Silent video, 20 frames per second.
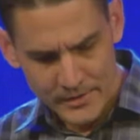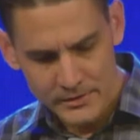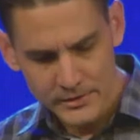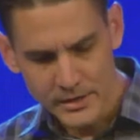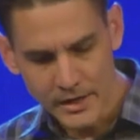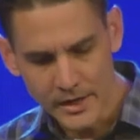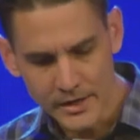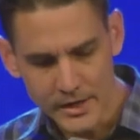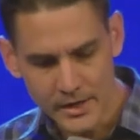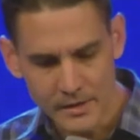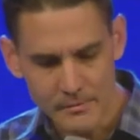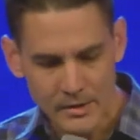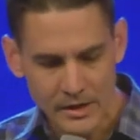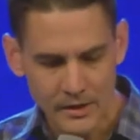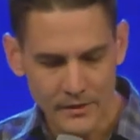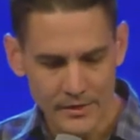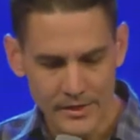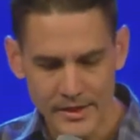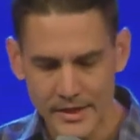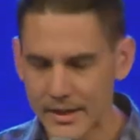talking
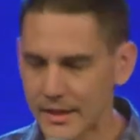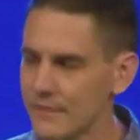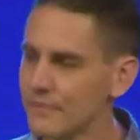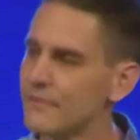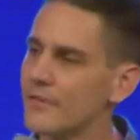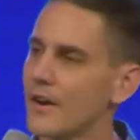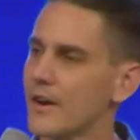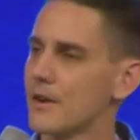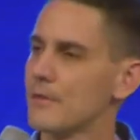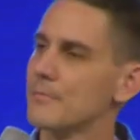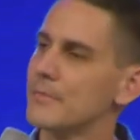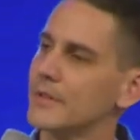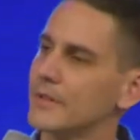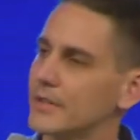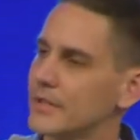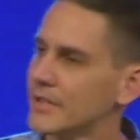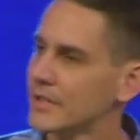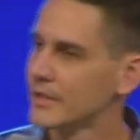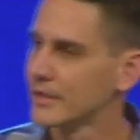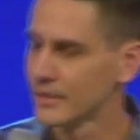about the
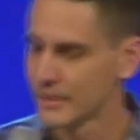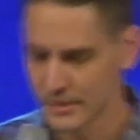environment.